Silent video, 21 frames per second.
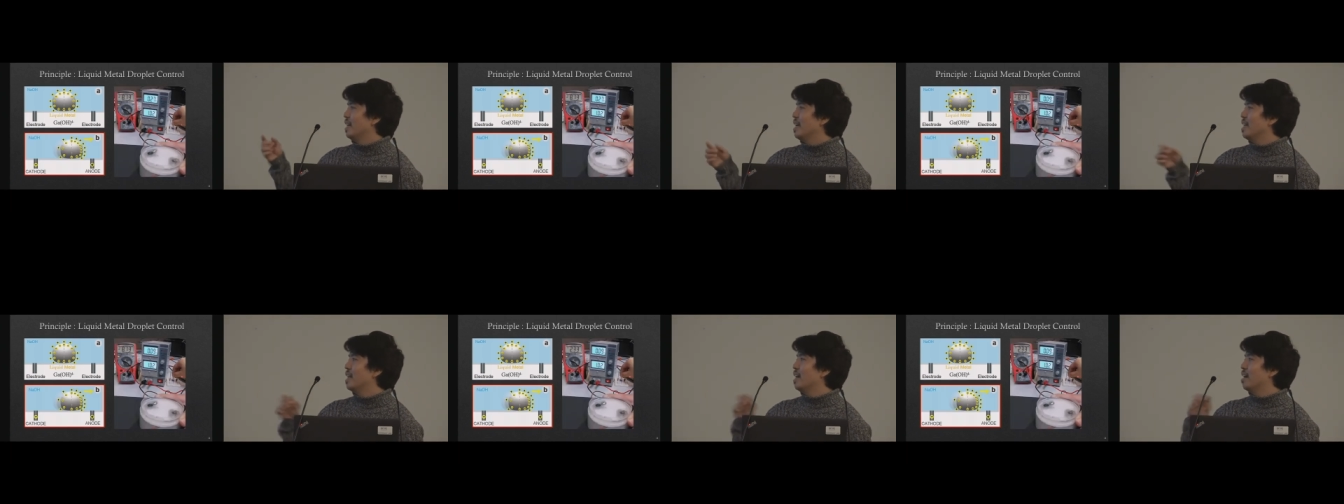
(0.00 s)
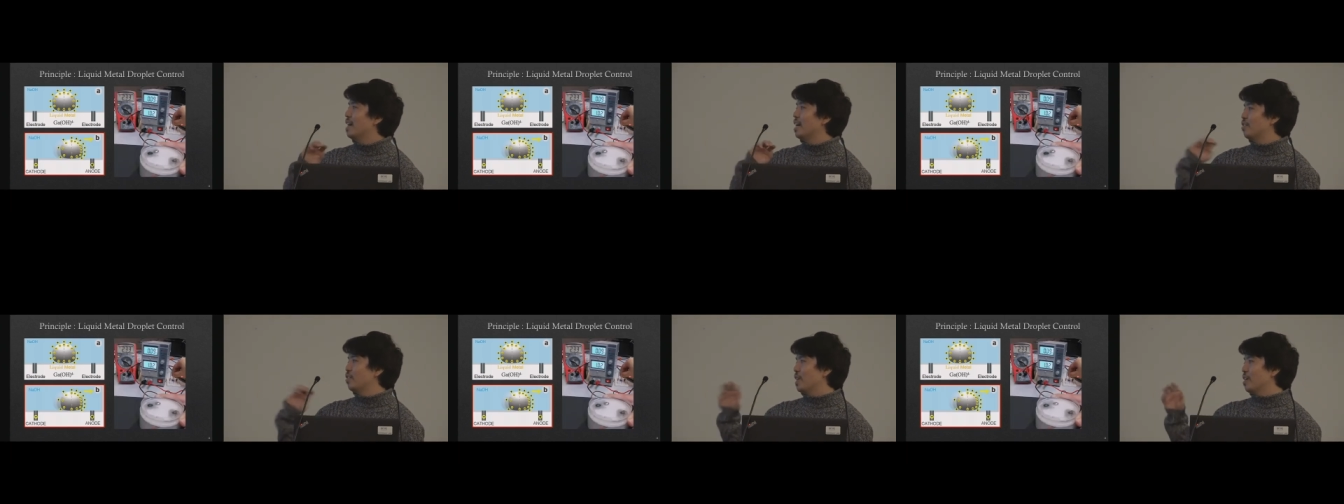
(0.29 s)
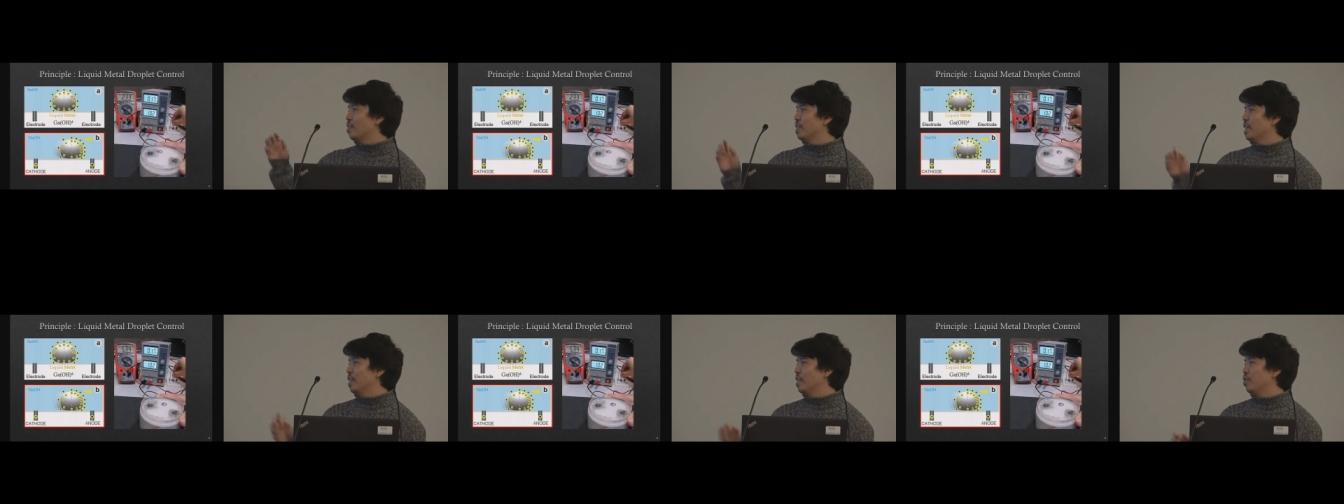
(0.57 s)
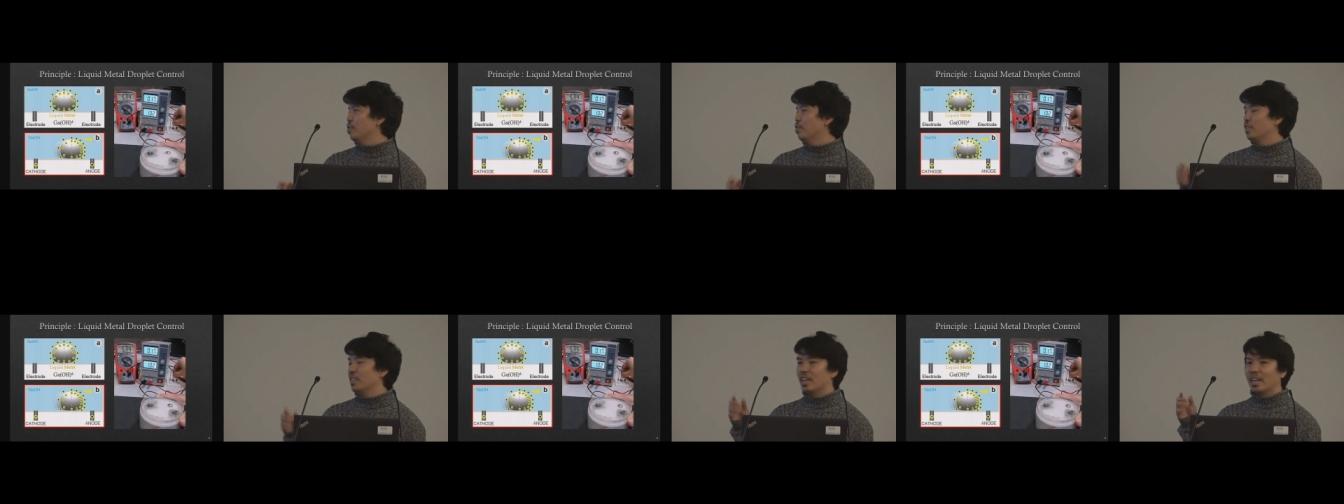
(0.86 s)
they are now
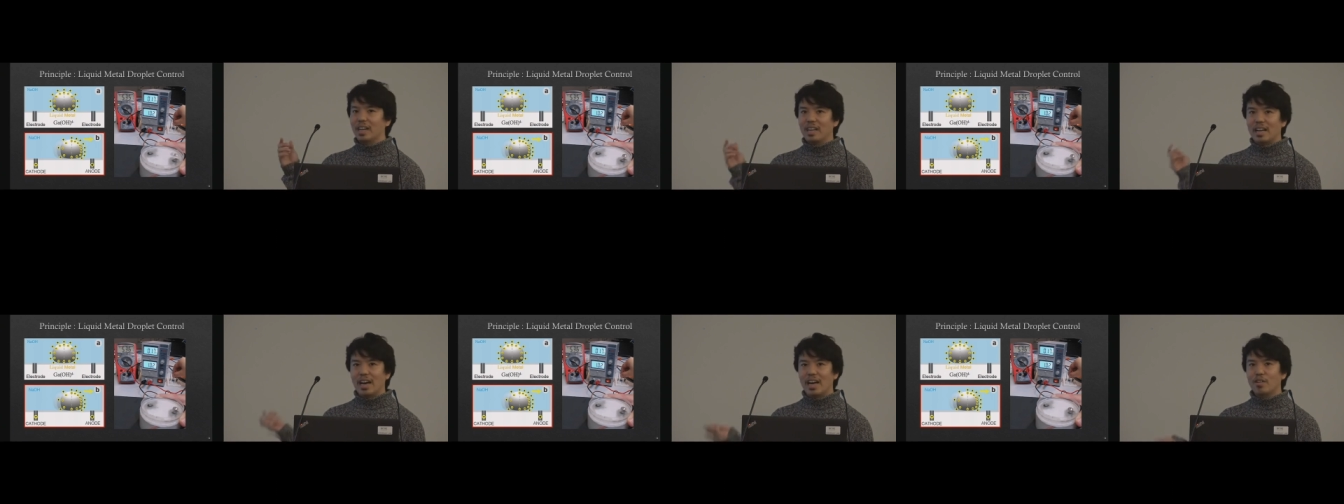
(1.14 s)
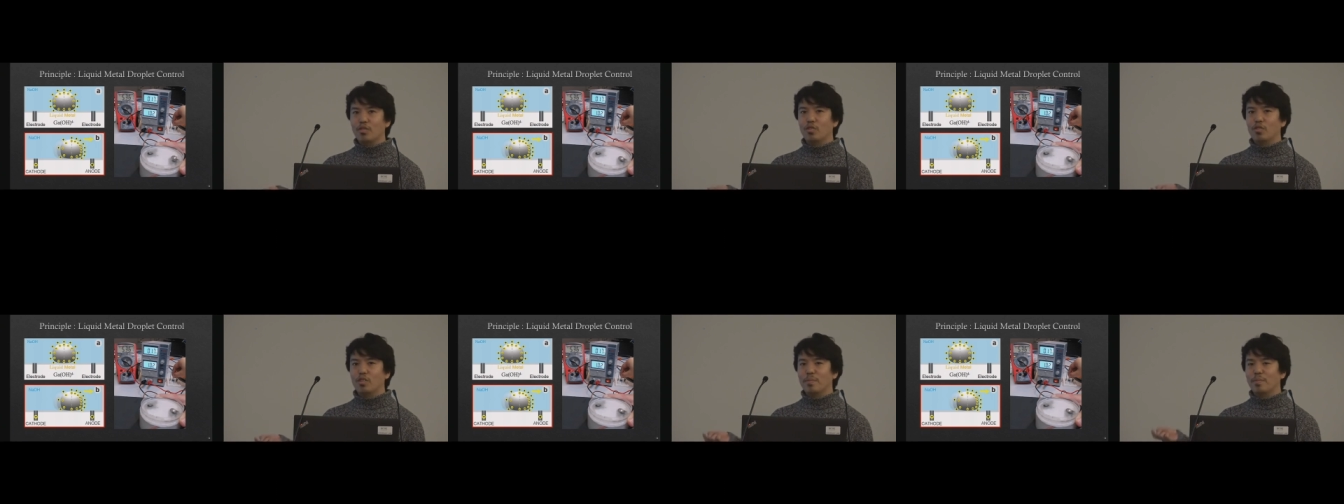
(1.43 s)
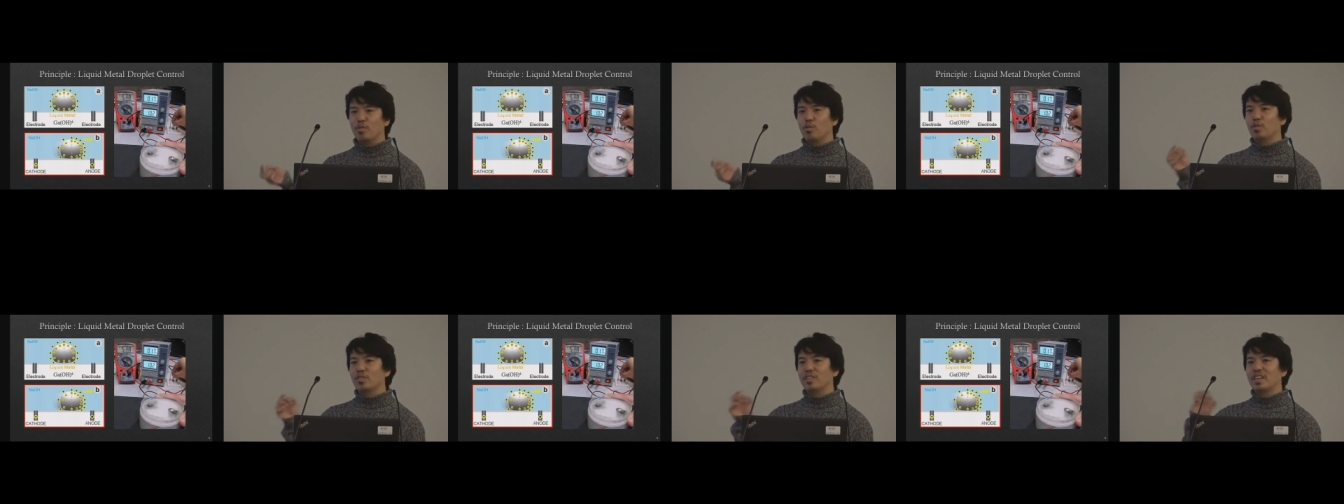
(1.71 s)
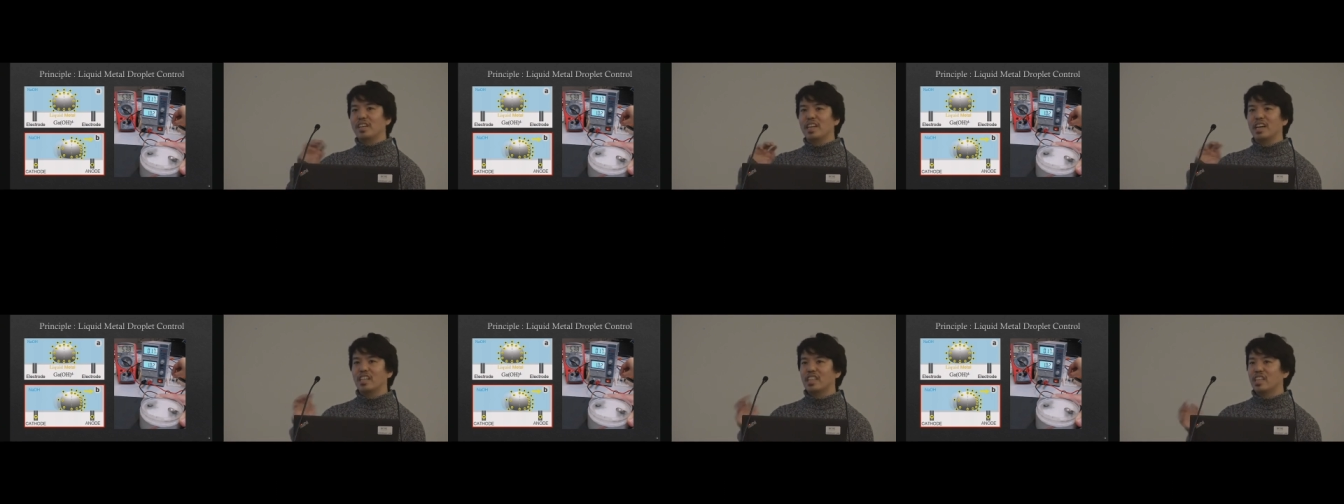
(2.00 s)
attracted to the anode
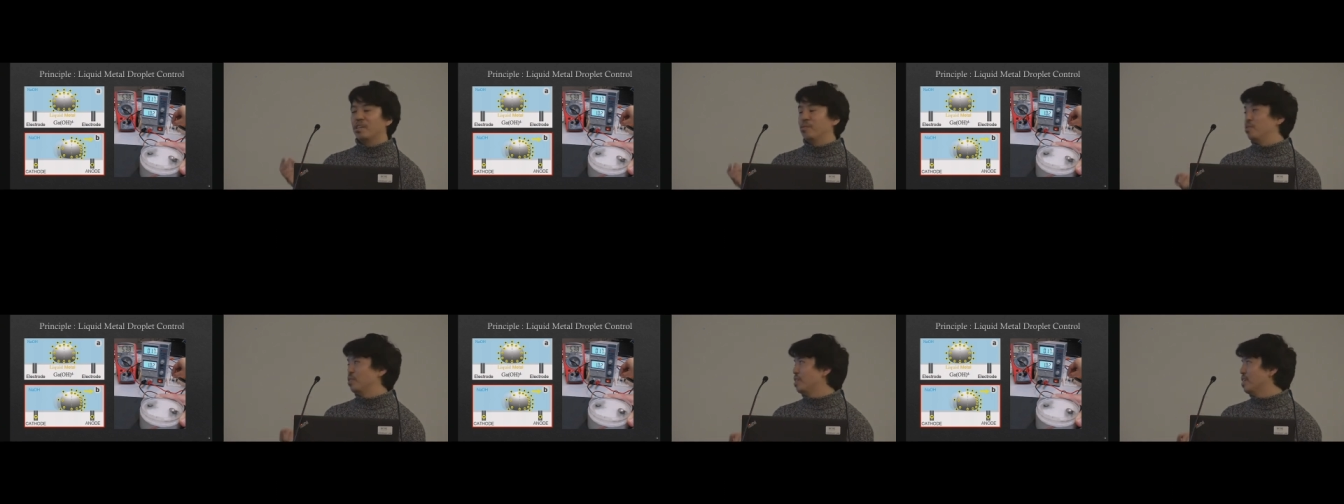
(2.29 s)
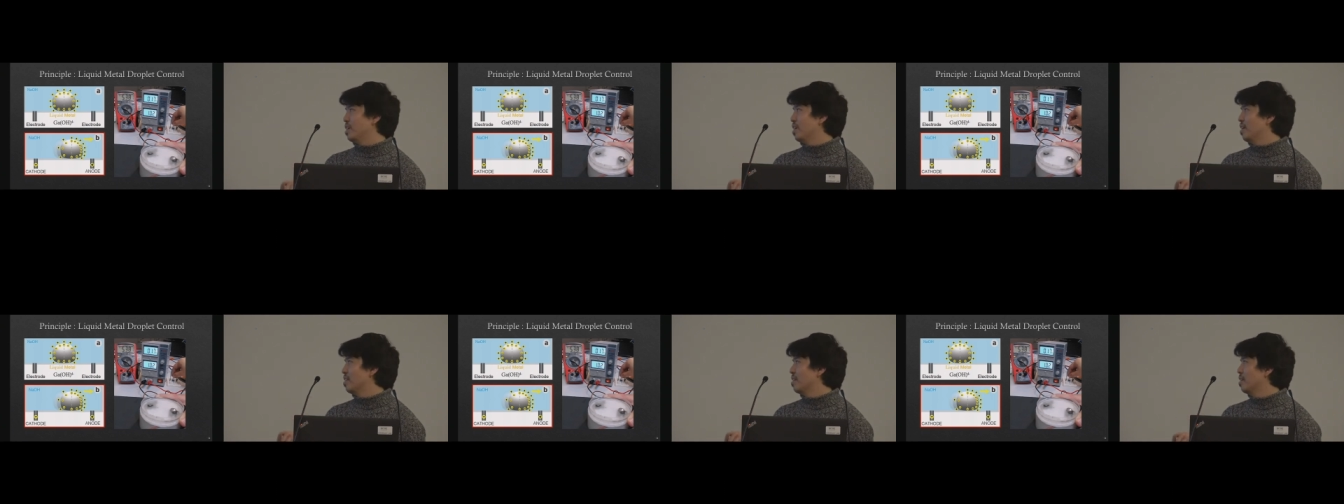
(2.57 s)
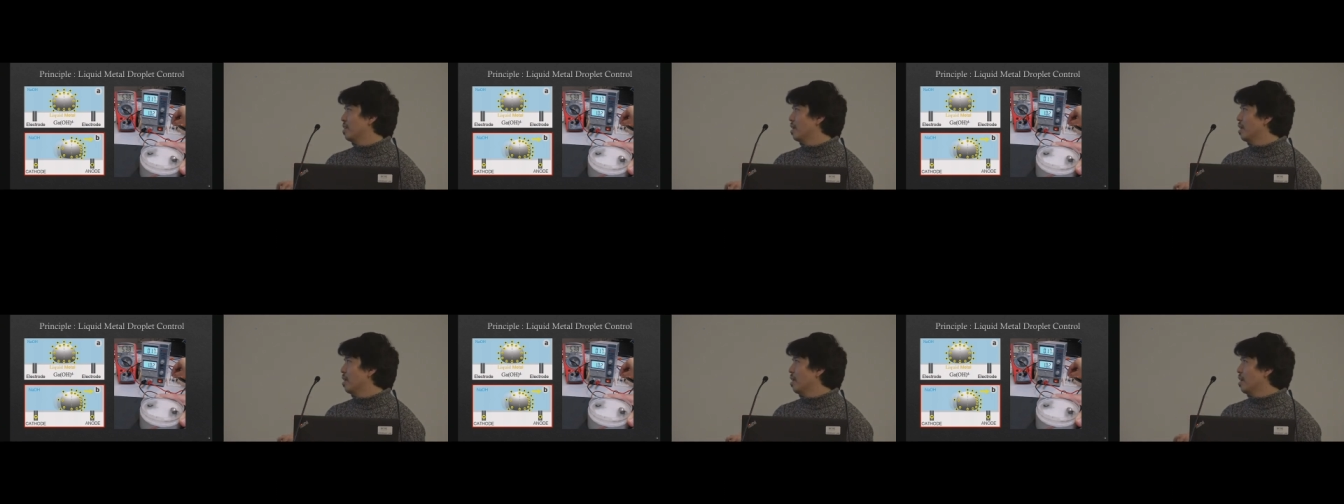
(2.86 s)
because they are negative charge.